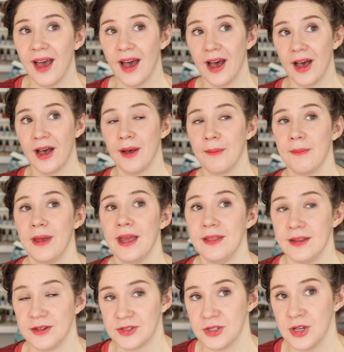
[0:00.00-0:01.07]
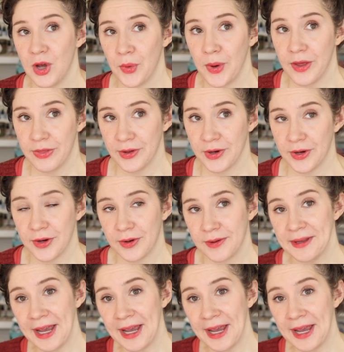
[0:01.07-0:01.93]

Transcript: Um, and there's no other